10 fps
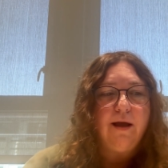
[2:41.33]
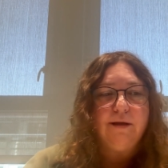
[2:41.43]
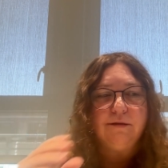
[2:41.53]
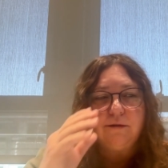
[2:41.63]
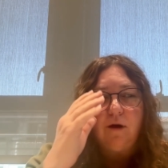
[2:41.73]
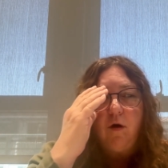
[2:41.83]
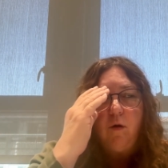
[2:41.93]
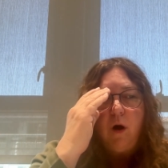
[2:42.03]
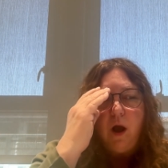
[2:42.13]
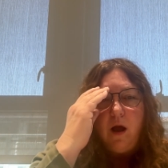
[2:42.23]
And
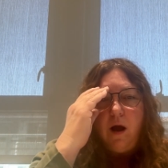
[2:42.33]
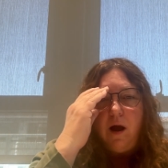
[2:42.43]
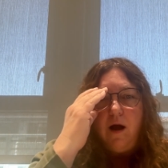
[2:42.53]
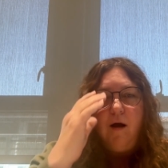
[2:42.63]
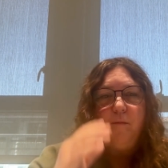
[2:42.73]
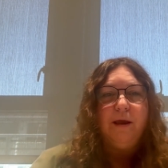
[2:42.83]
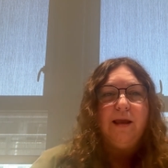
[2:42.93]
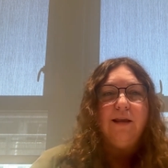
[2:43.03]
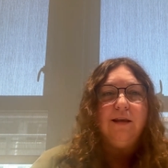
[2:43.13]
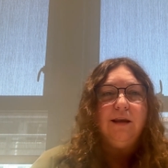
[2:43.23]
so
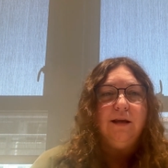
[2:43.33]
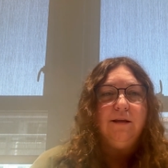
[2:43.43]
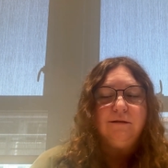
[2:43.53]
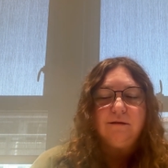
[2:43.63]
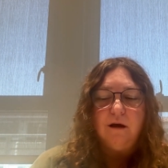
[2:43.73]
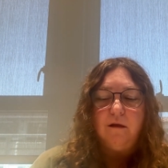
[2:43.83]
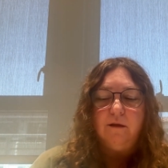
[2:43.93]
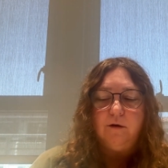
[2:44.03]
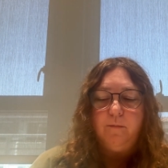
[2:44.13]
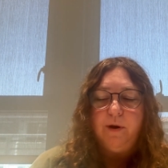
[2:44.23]
it needs a
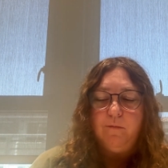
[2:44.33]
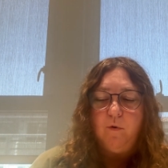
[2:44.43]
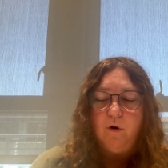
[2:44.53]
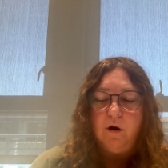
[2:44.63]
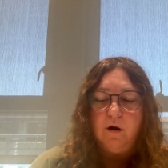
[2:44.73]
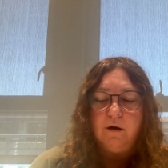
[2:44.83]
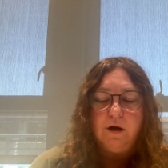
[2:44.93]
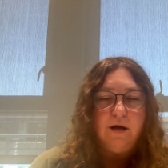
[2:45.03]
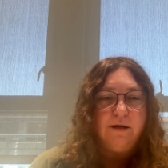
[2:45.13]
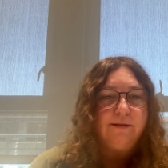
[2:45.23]
little bit more
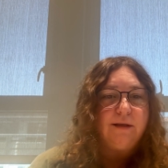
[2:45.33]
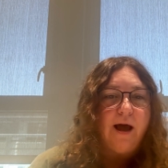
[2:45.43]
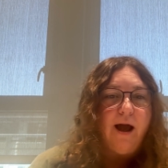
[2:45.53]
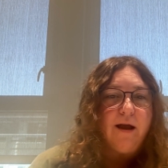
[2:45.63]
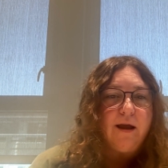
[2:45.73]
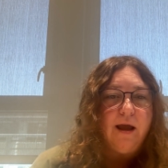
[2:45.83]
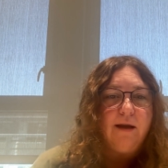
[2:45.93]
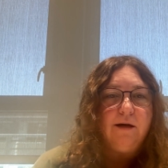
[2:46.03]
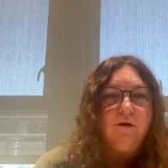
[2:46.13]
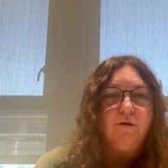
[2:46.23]
slack,
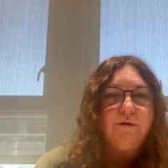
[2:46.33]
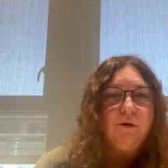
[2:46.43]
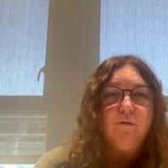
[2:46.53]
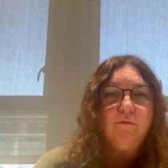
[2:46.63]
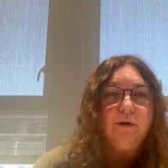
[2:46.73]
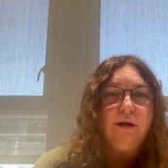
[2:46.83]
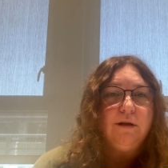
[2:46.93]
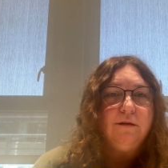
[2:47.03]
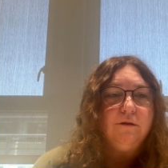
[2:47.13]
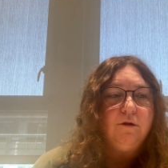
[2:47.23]
and it also
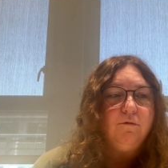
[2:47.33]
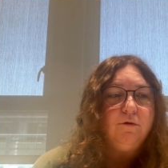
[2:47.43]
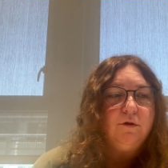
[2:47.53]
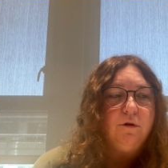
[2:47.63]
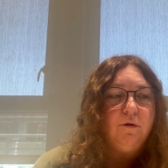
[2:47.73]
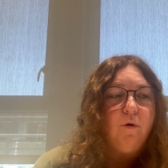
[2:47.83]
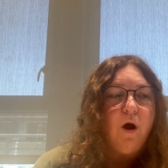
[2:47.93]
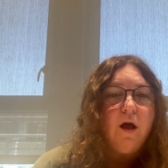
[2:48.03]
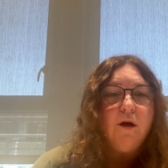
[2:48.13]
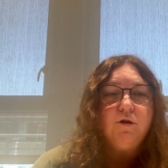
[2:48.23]
needs you to
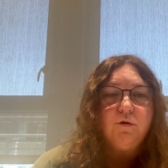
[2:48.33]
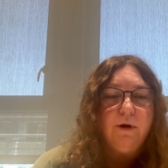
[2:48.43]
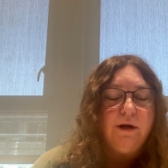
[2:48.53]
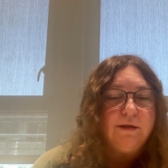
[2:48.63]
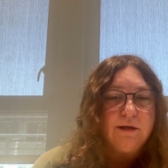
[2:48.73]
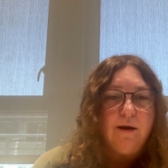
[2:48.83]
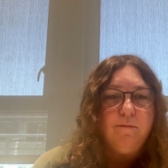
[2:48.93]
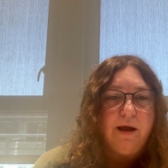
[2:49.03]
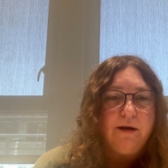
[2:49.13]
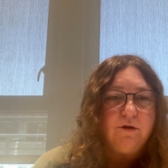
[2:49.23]
treat and
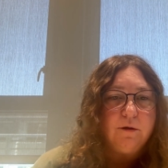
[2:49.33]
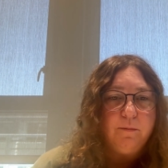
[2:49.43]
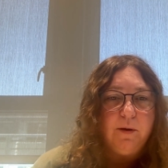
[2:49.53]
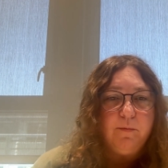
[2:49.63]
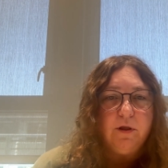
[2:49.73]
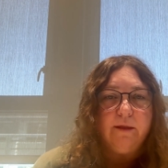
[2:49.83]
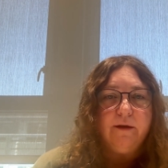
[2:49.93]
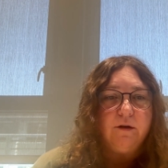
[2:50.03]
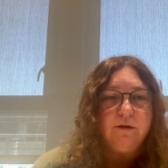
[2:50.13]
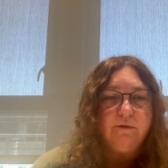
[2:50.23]
manage the people a
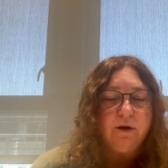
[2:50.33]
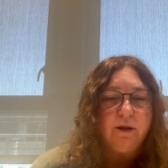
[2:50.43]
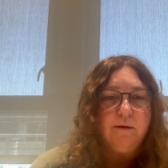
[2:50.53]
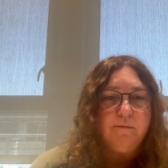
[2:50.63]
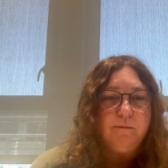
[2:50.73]
little differently.